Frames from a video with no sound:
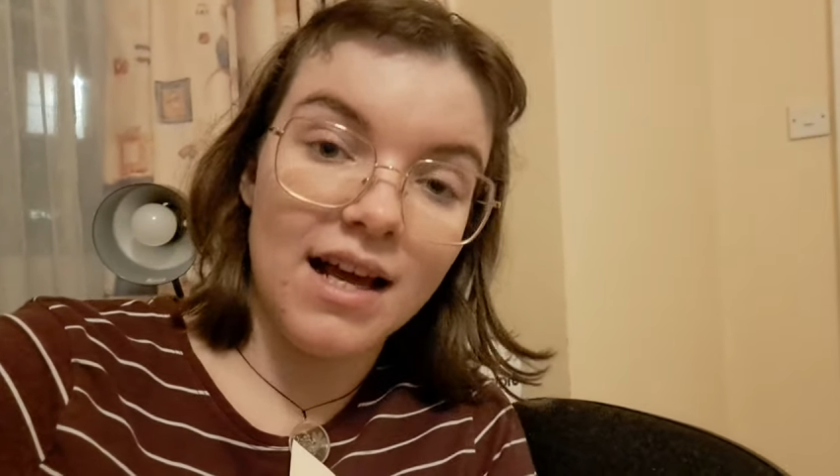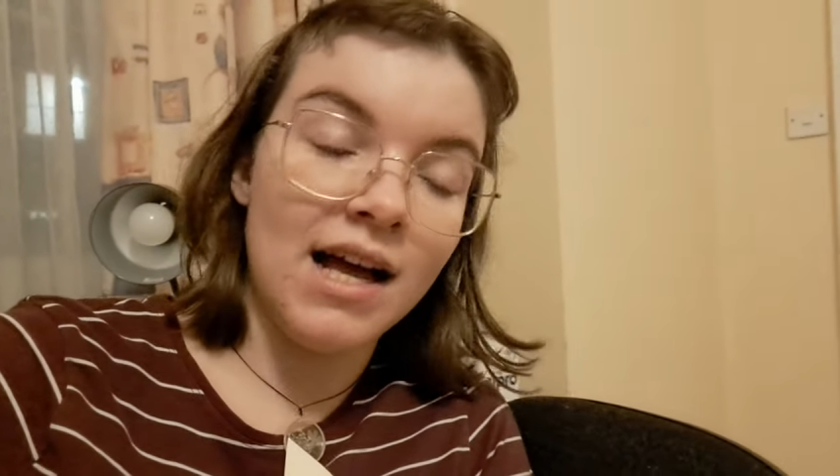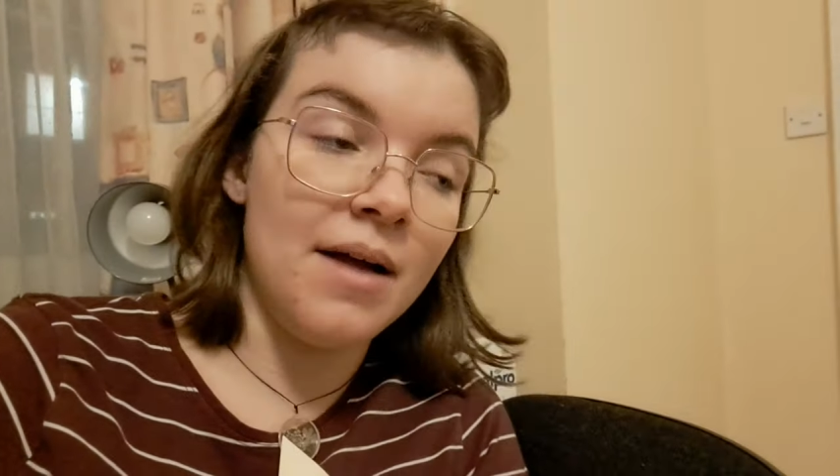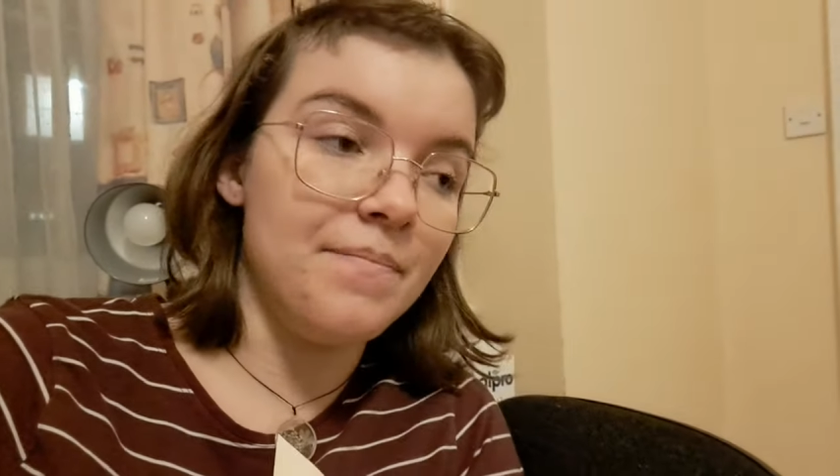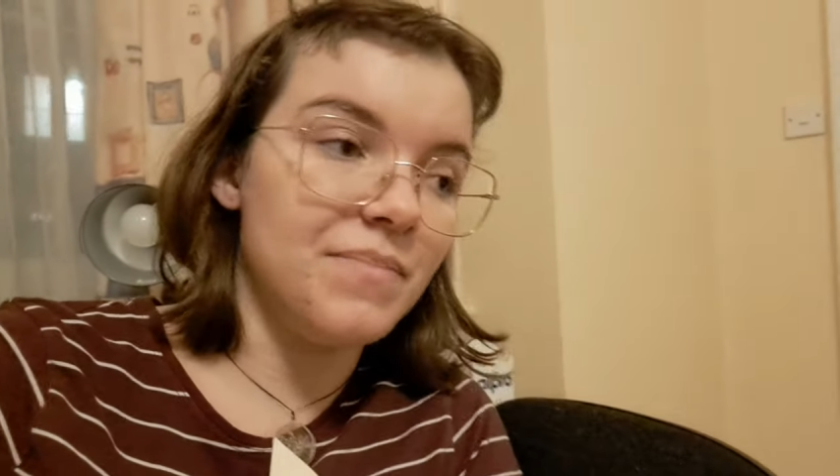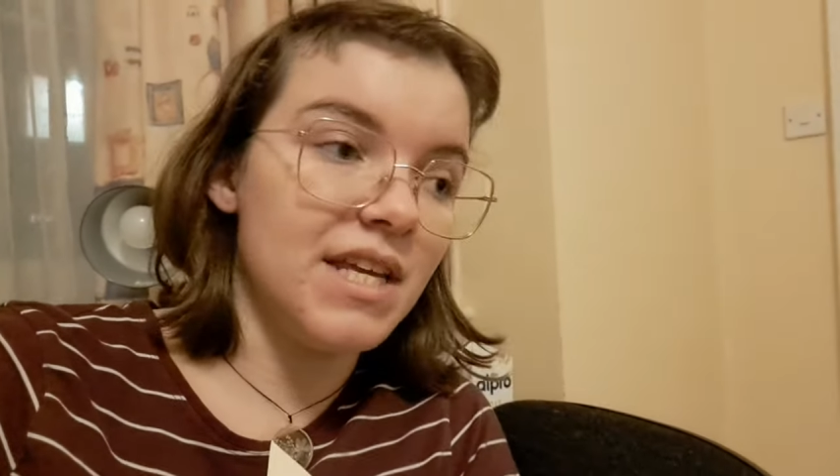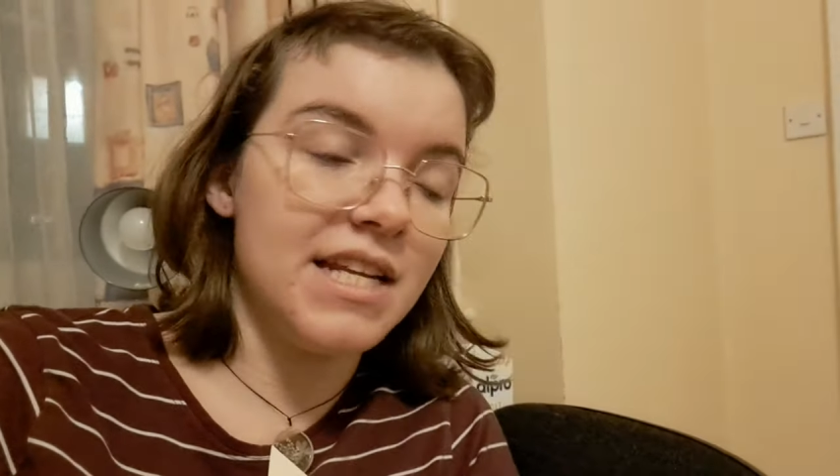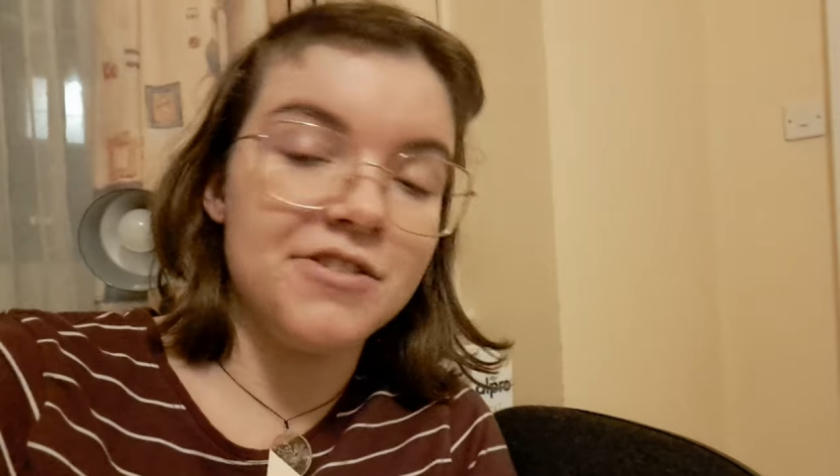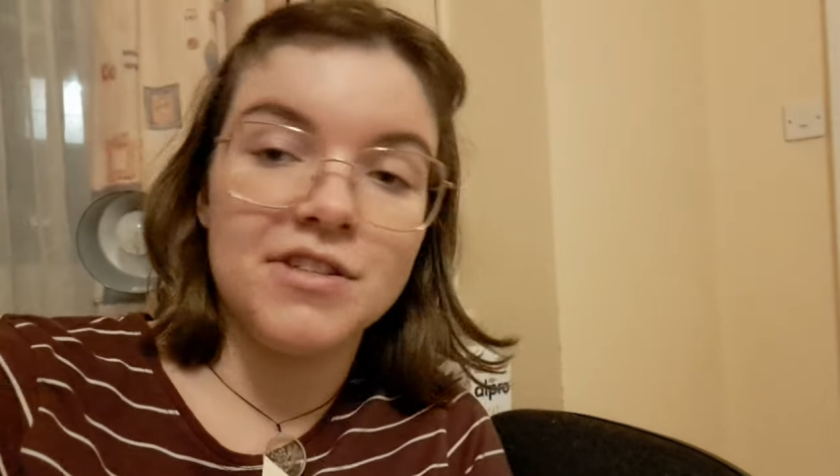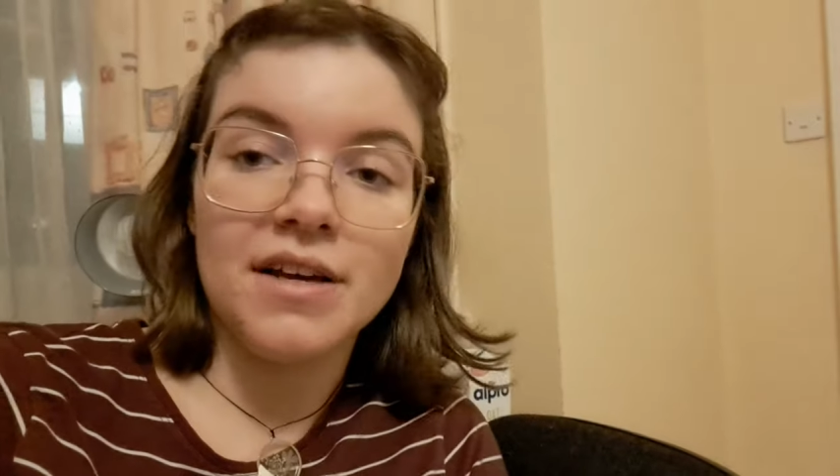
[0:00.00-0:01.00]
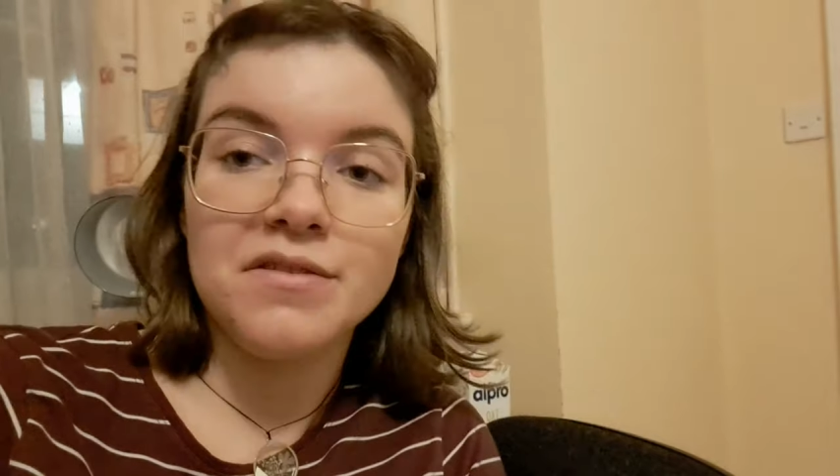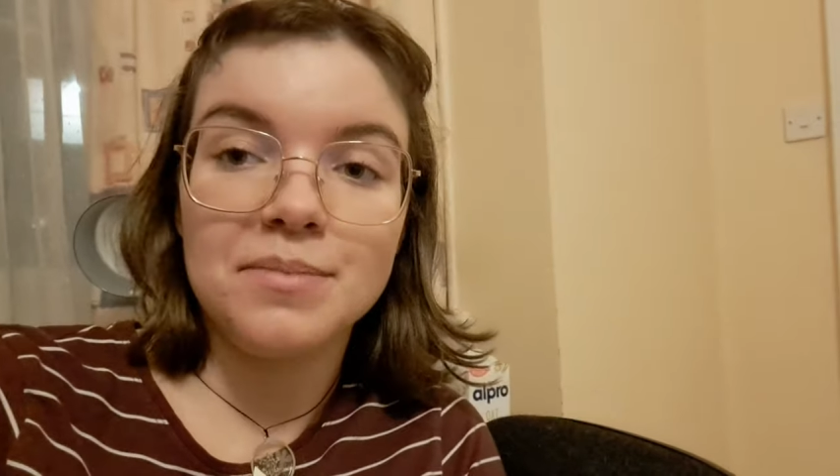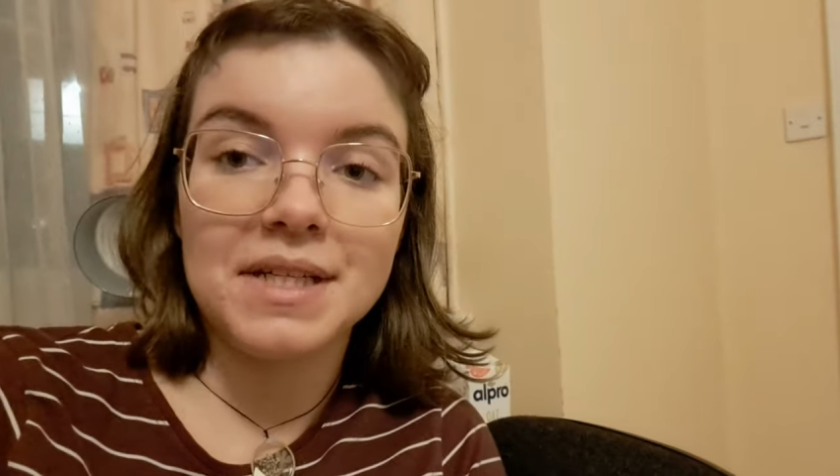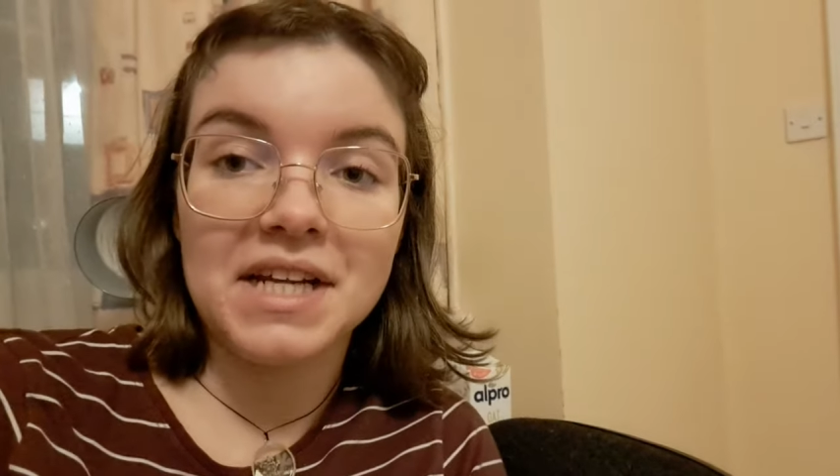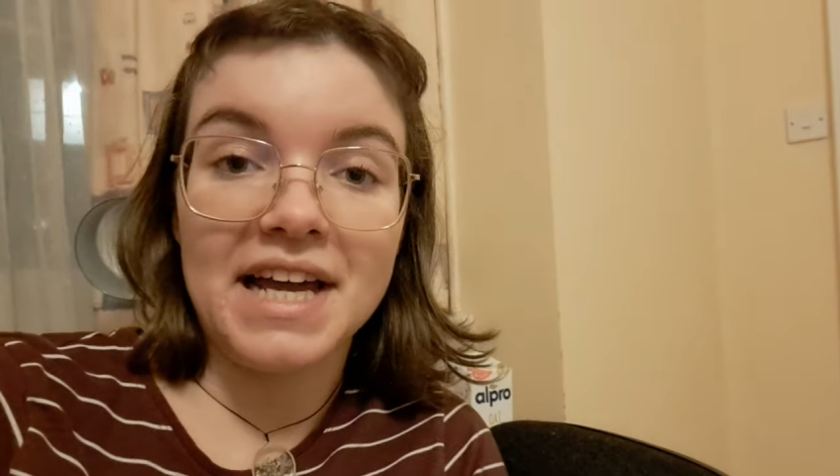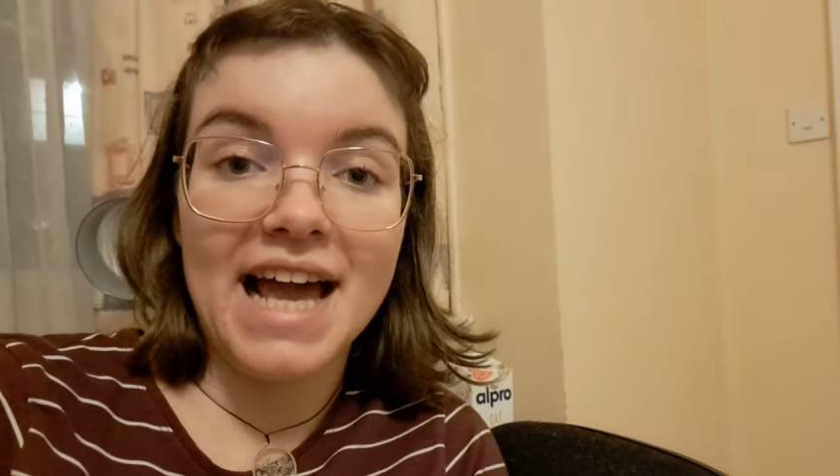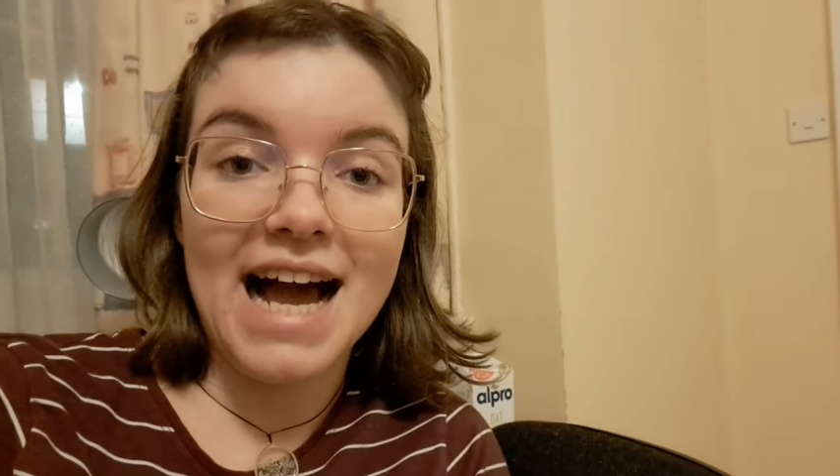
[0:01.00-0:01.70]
It is just after midnight,